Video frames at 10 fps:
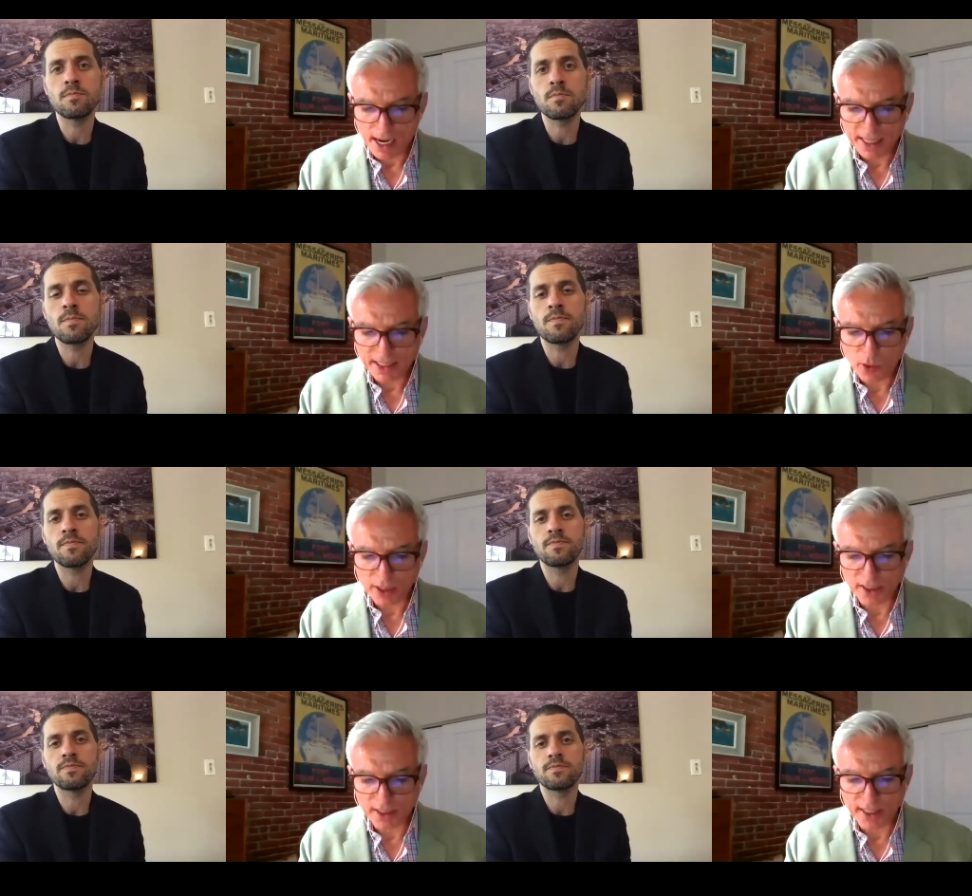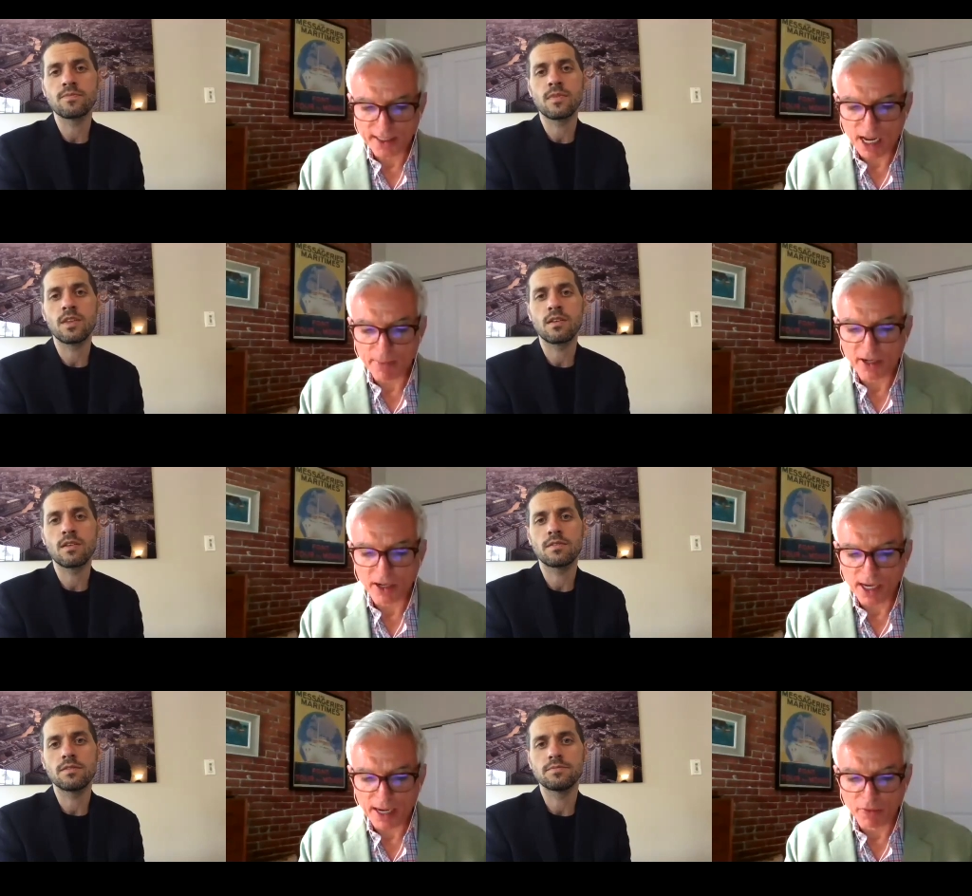Speaker 1: Uh, this question has come in
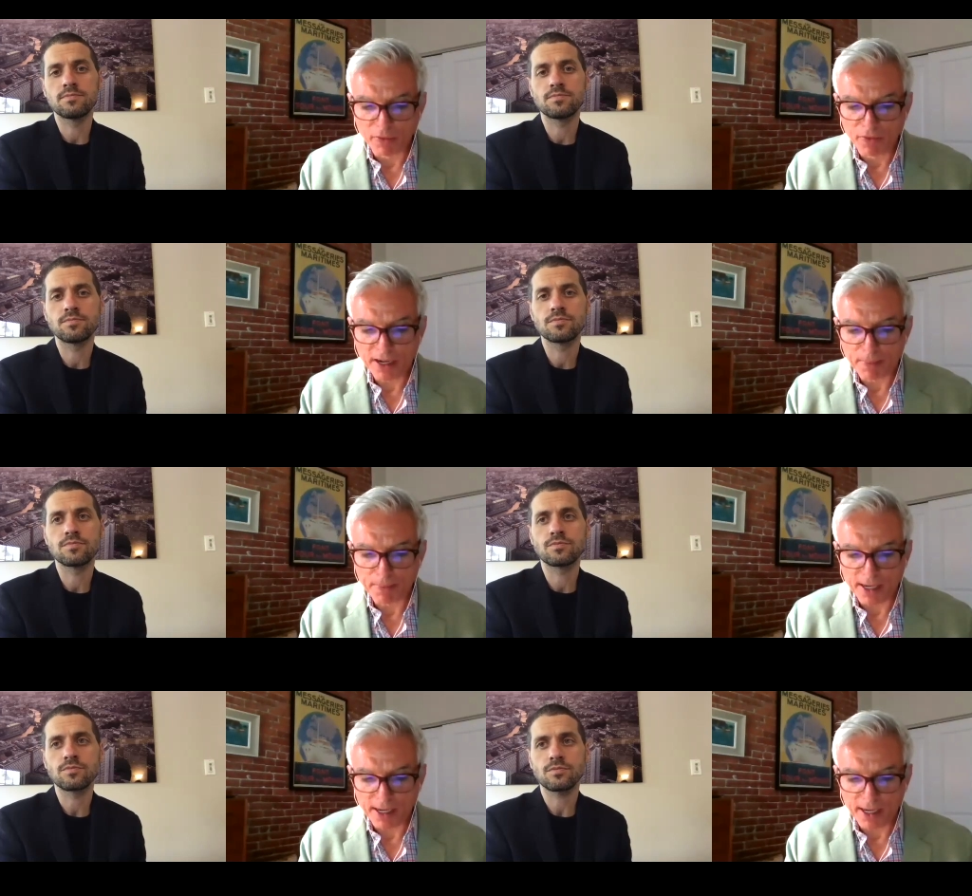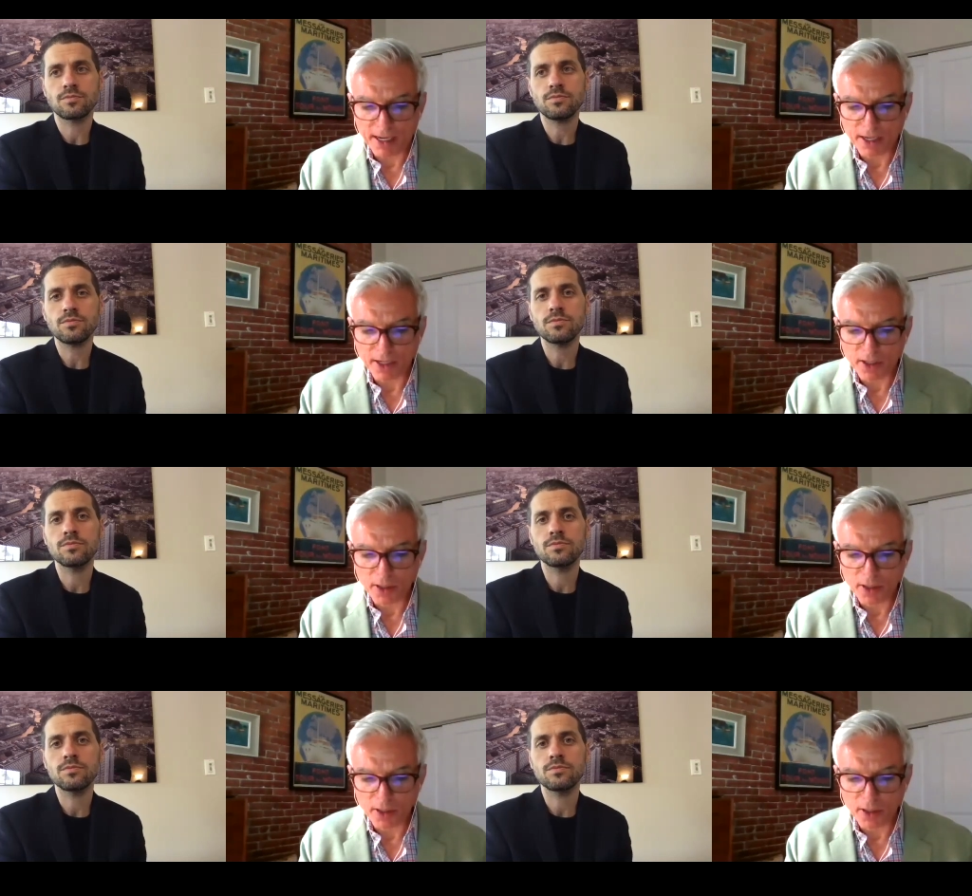online from Philip, uh,